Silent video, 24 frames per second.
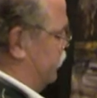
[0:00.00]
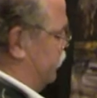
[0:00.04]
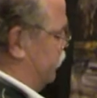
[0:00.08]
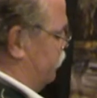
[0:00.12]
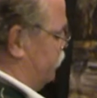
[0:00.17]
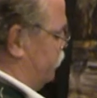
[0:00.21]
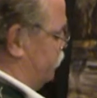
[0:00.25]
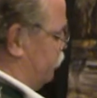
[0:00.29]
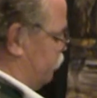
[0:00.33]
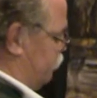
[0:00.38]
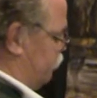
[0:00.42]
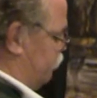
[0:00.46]
care of. A
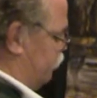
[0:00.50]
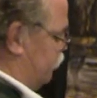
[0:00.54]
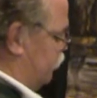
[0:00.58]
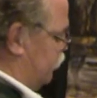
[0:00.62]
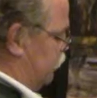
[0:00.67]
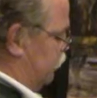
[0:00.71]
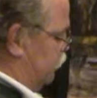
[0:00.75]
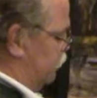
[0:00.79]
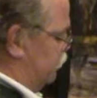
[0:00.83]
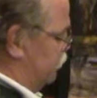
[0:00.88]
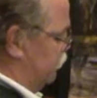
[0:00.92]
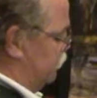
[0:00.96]
little more
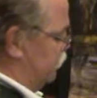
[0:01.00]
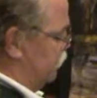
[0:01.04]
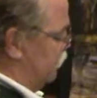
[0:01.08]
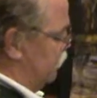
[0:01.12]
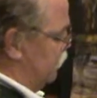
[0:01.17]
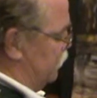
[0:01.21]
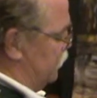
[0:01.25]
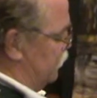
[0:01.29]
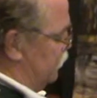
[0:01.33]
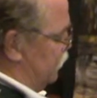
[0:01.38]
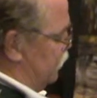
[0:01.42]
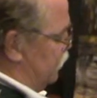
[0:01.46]
blue,
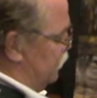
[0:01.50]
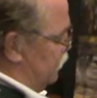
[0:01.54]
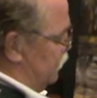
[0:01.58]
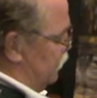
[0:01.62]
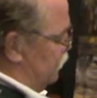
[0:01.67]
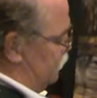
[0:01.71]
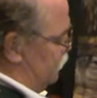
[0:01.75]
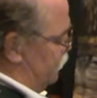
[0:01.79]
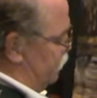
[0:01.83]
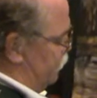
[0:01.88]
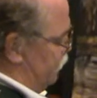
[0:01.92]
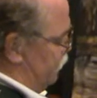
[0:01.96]

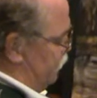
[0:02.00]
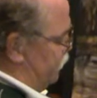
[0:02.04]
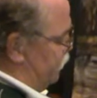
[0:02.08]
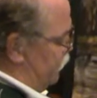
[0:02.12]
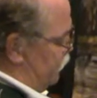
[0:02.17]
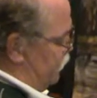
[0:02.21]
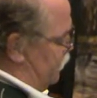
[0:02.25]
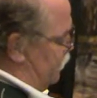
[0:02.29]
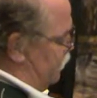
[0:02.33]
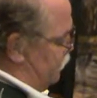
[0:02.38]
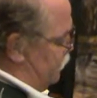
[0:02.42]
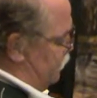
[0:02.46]
a little bit
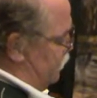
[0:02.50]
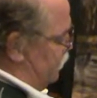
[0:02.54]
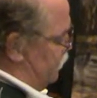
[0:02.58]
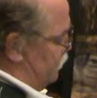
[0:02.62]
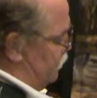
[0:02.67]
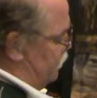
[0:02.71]
darker.